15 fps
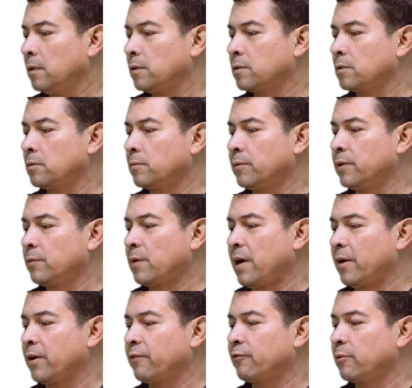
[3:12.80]
It's going to
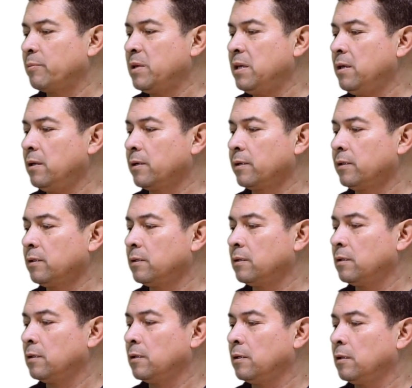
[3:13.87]
reroute it from here
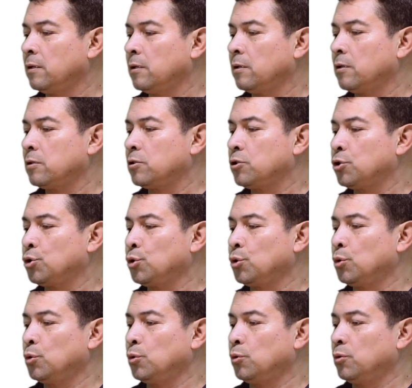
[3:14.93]

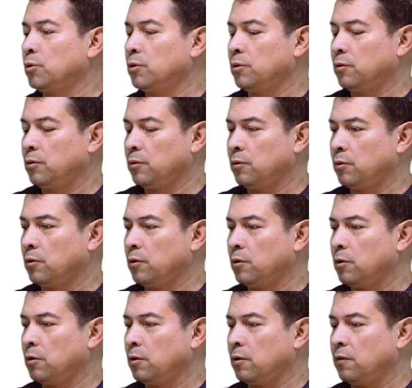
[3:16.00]
to
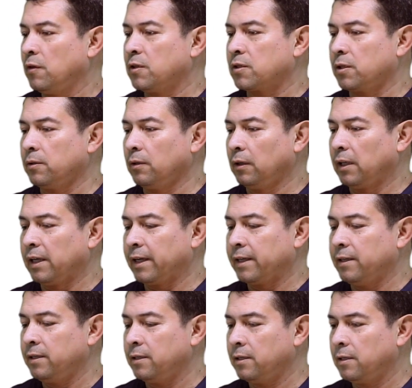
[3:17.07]
this other
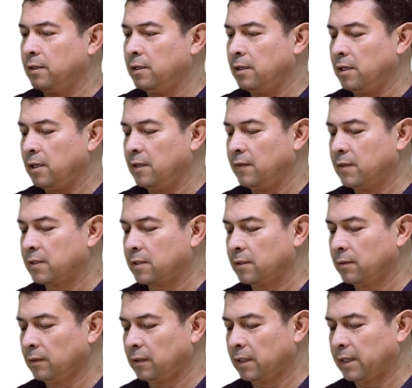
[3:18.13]
line and this
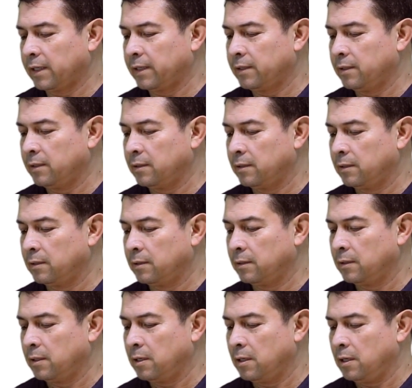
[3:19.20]
other line
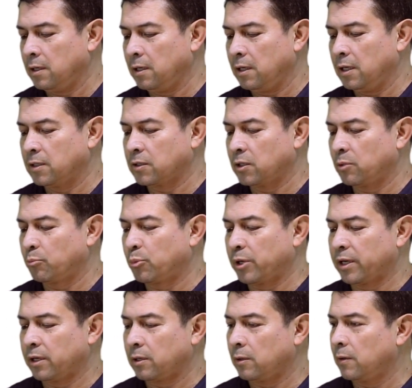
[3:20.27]
is going to
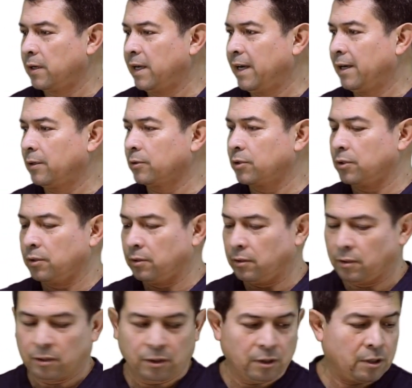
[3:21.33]
bring it on out
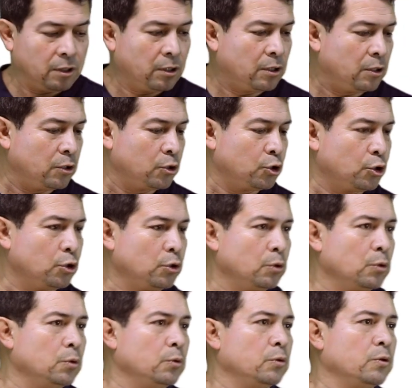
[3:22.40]

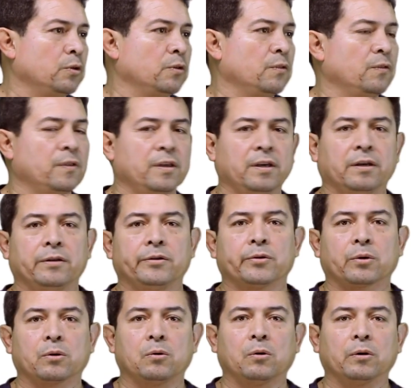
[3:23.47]
to the
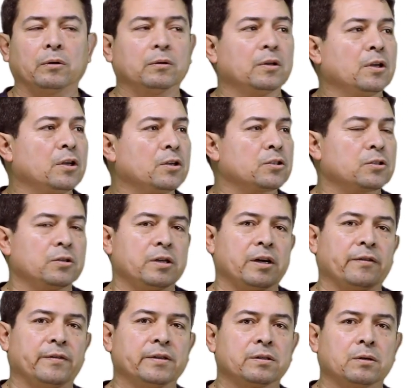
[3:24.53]
indoor coil. So
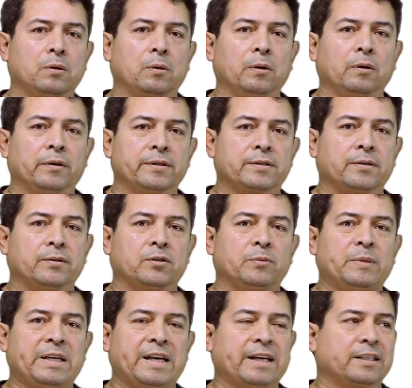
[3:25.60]
now this coil is going to
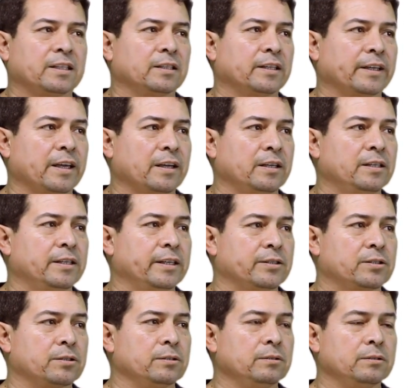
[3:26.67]
be acting like a
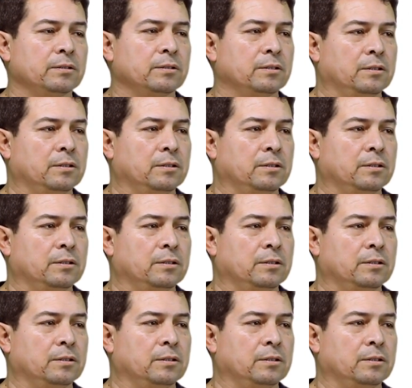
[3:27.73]
condenser